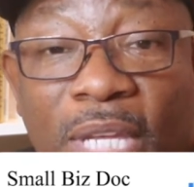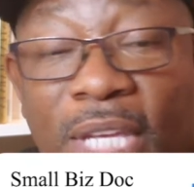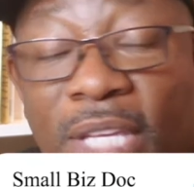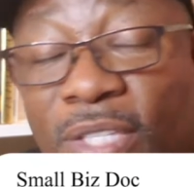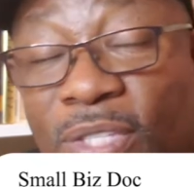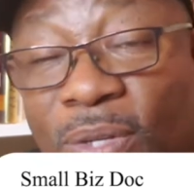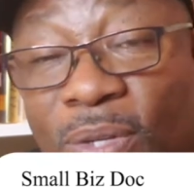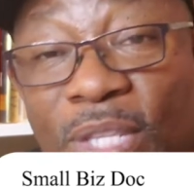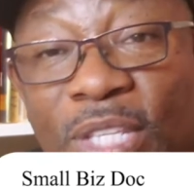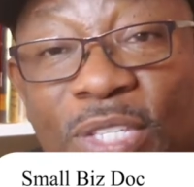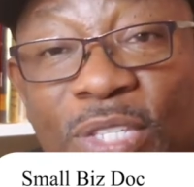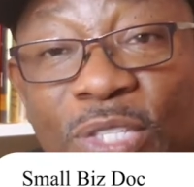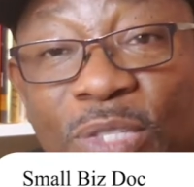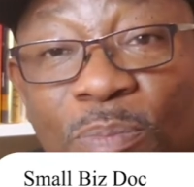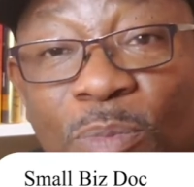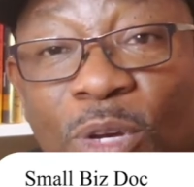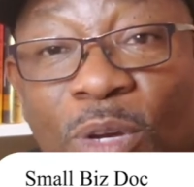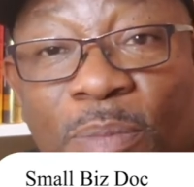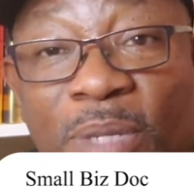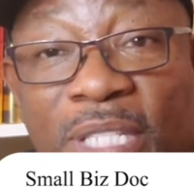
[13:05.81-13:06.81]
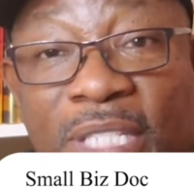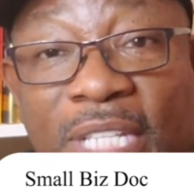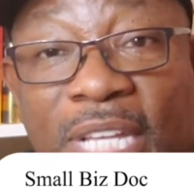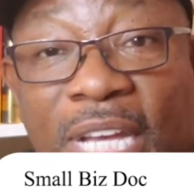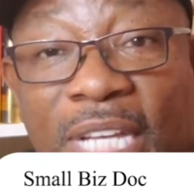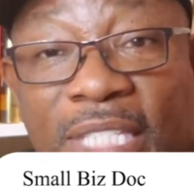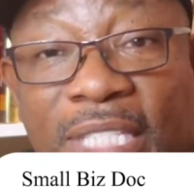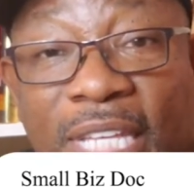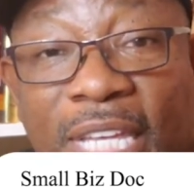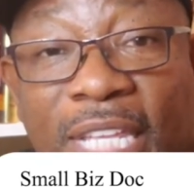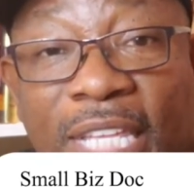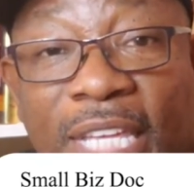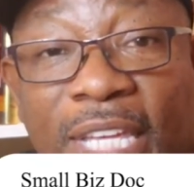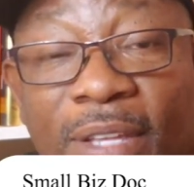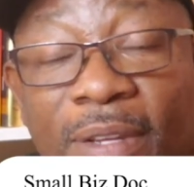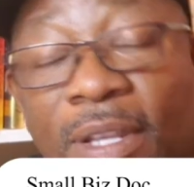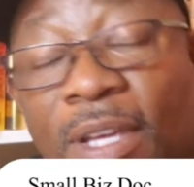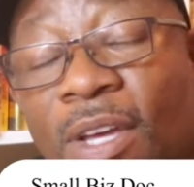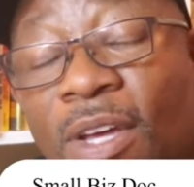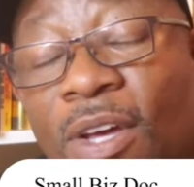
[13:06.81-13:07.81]
So this is Small Biz Doc signing
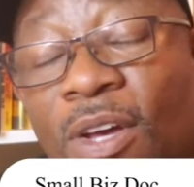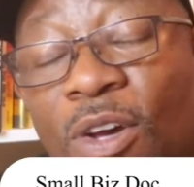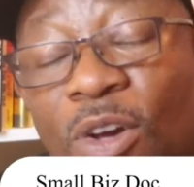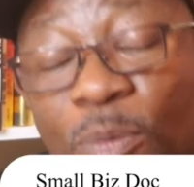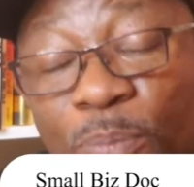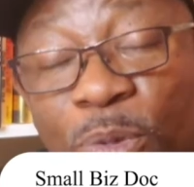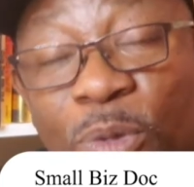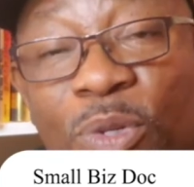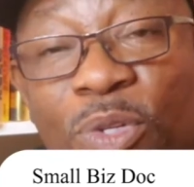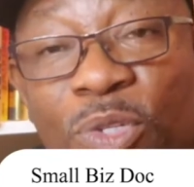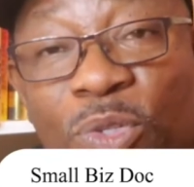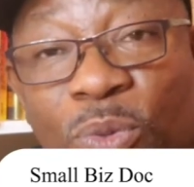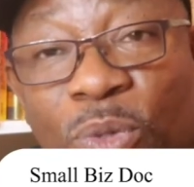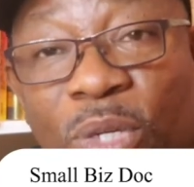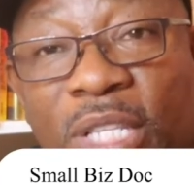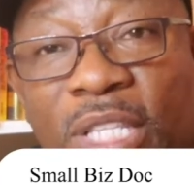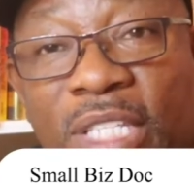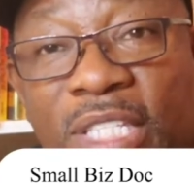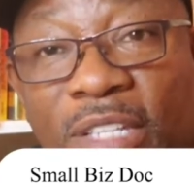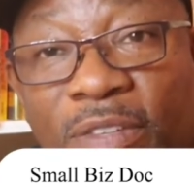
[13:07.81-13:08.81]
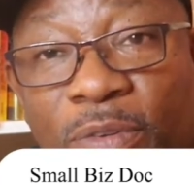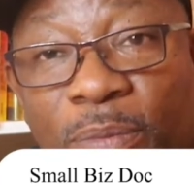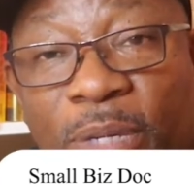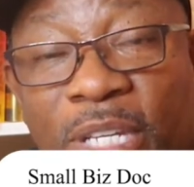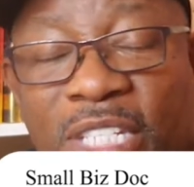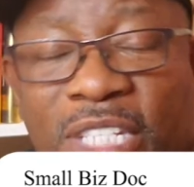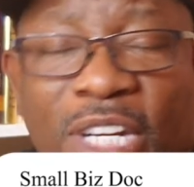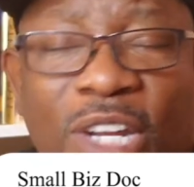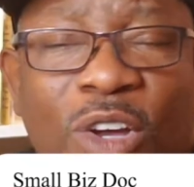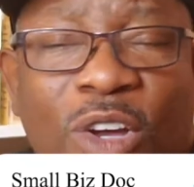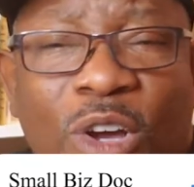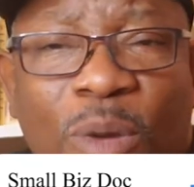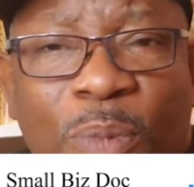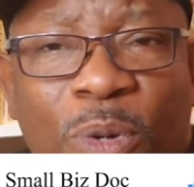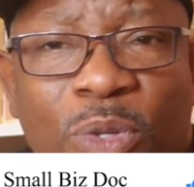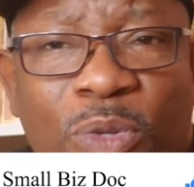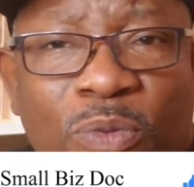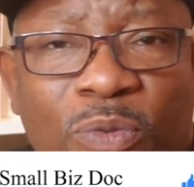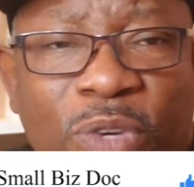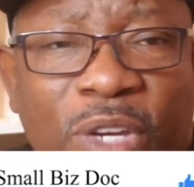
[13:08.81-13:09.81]
out. Hope you enjoyed this information. I hope it
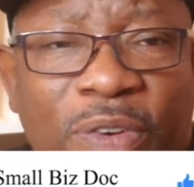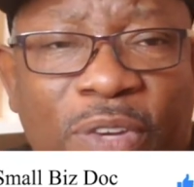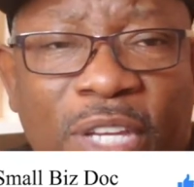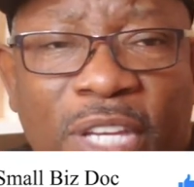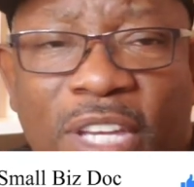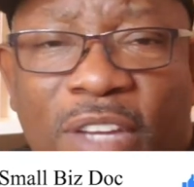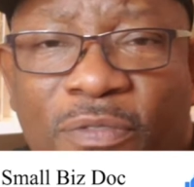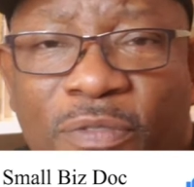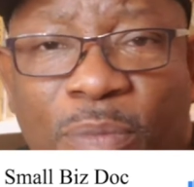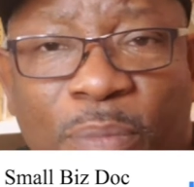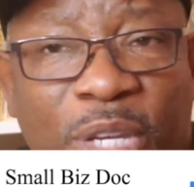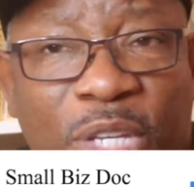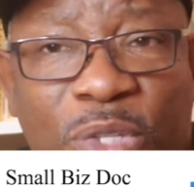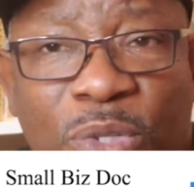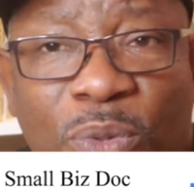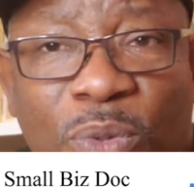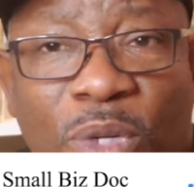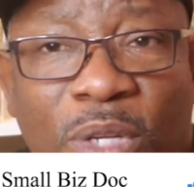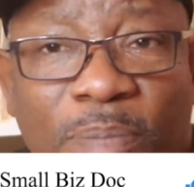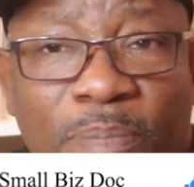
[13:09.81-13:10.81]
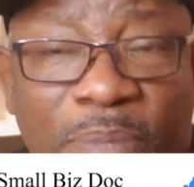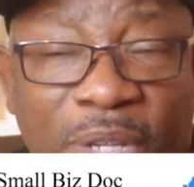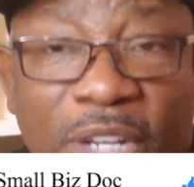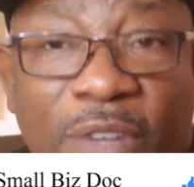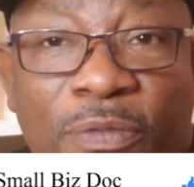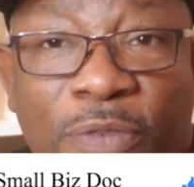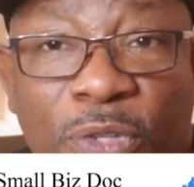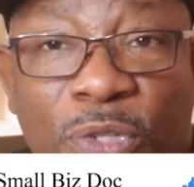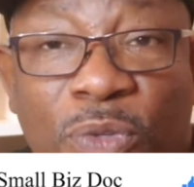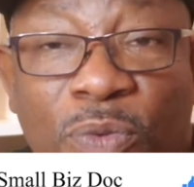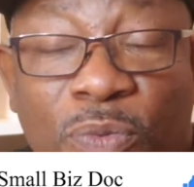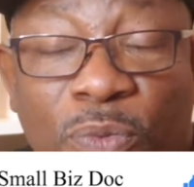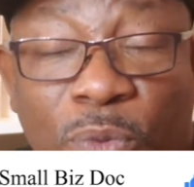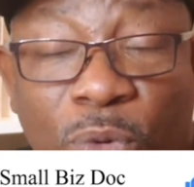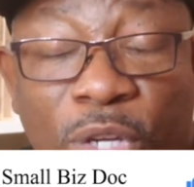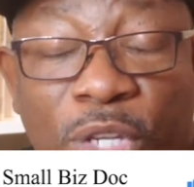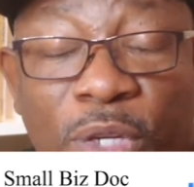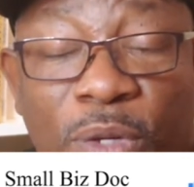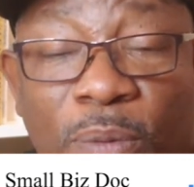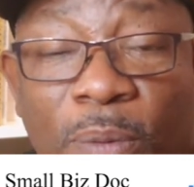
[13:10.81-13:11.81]
was very informational and beneficial
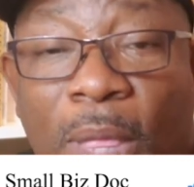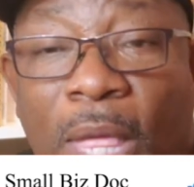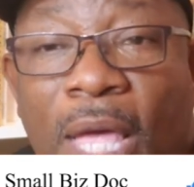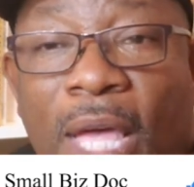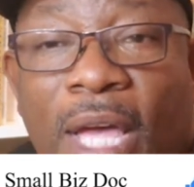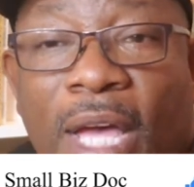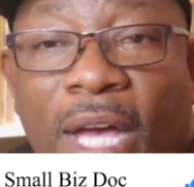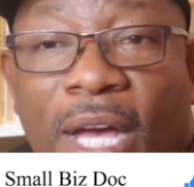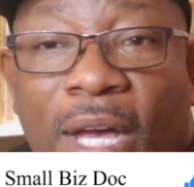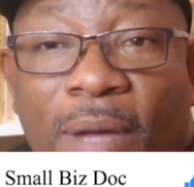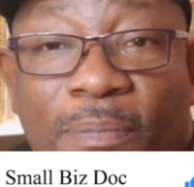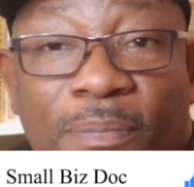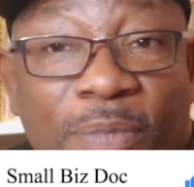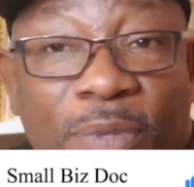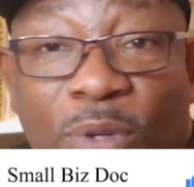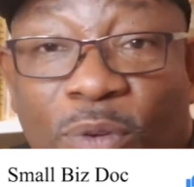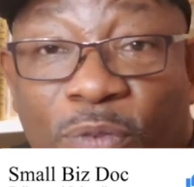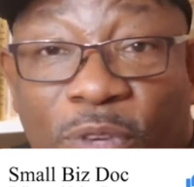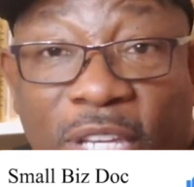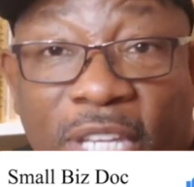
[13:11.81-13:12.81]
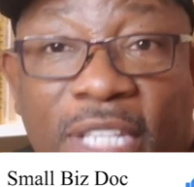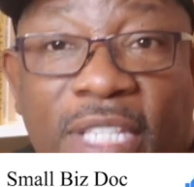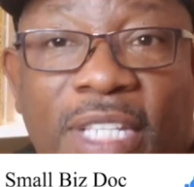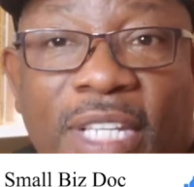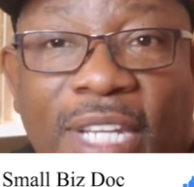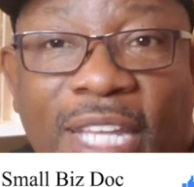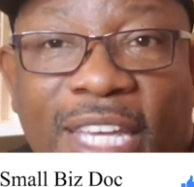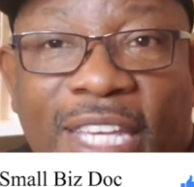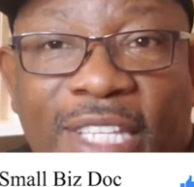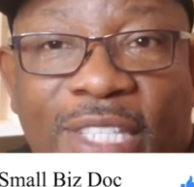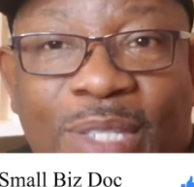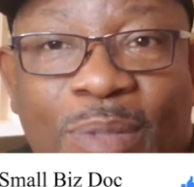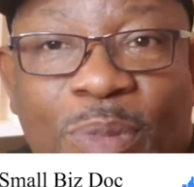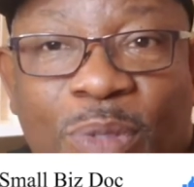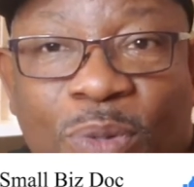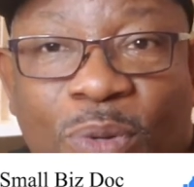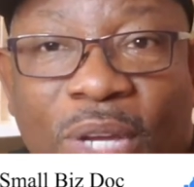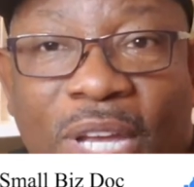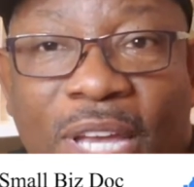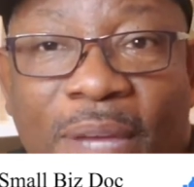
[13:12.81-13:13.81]
for you. Don't forget to like and
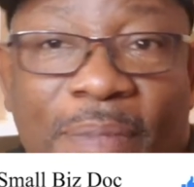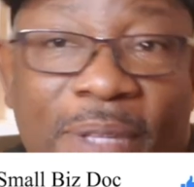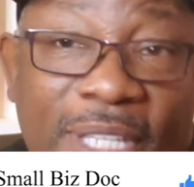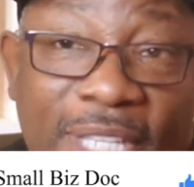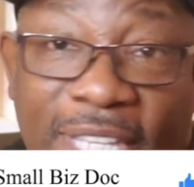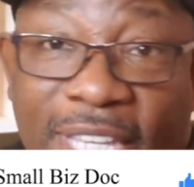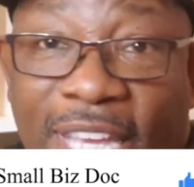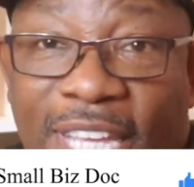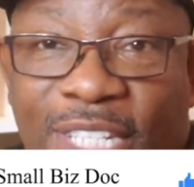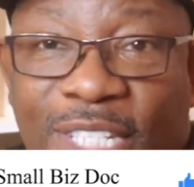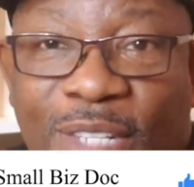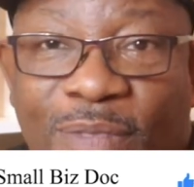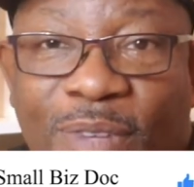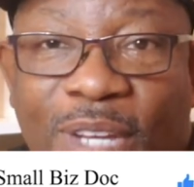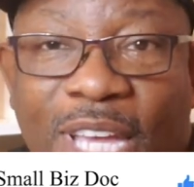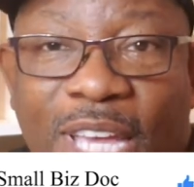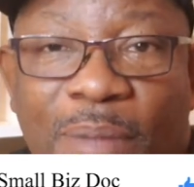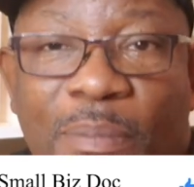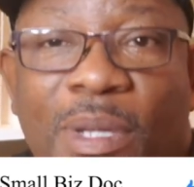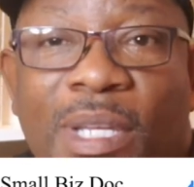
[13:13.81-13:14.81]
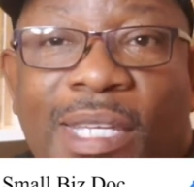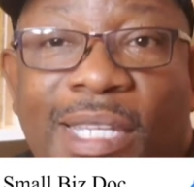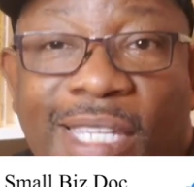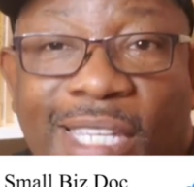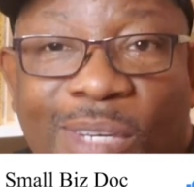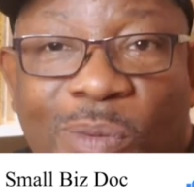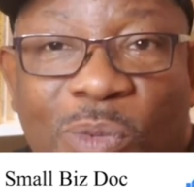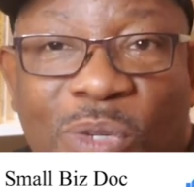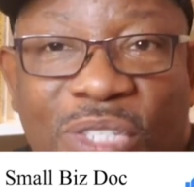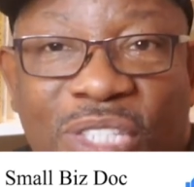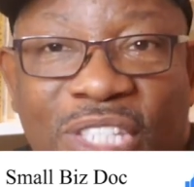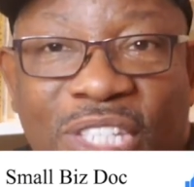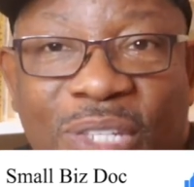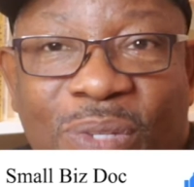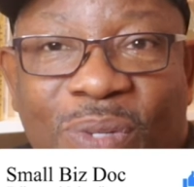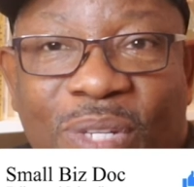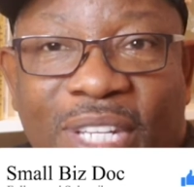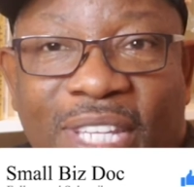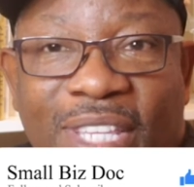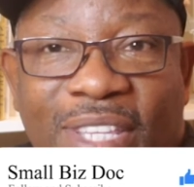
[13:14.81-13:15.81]
subscribe, catch the vibe, and we'll see
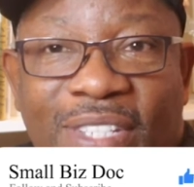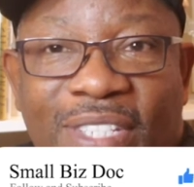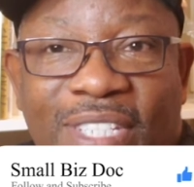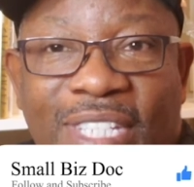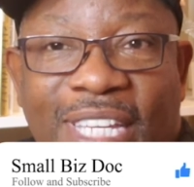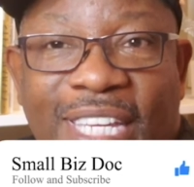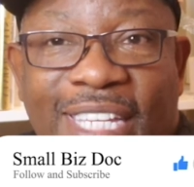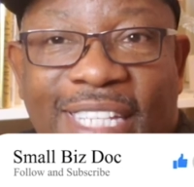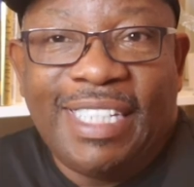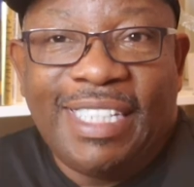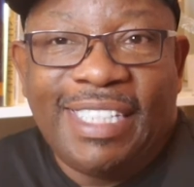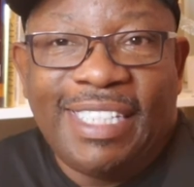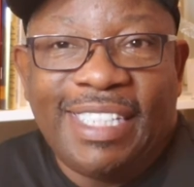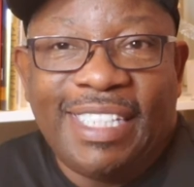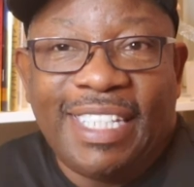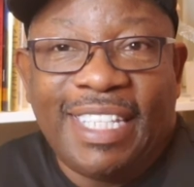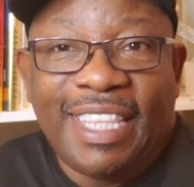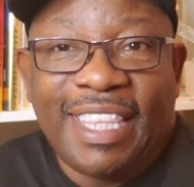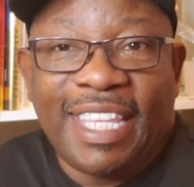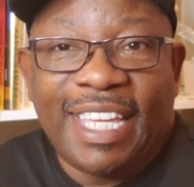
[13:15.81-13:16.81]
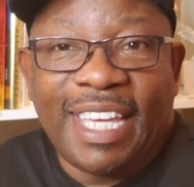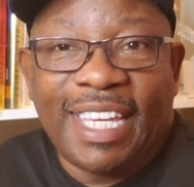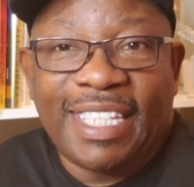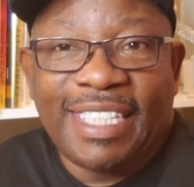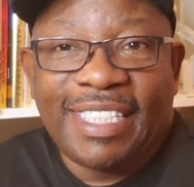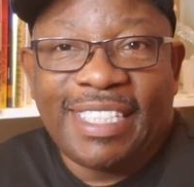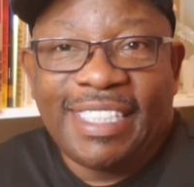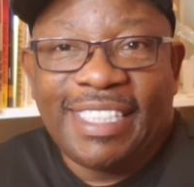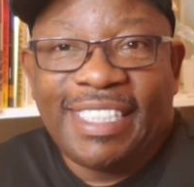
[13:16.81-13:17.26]
you on the other side. Thanks.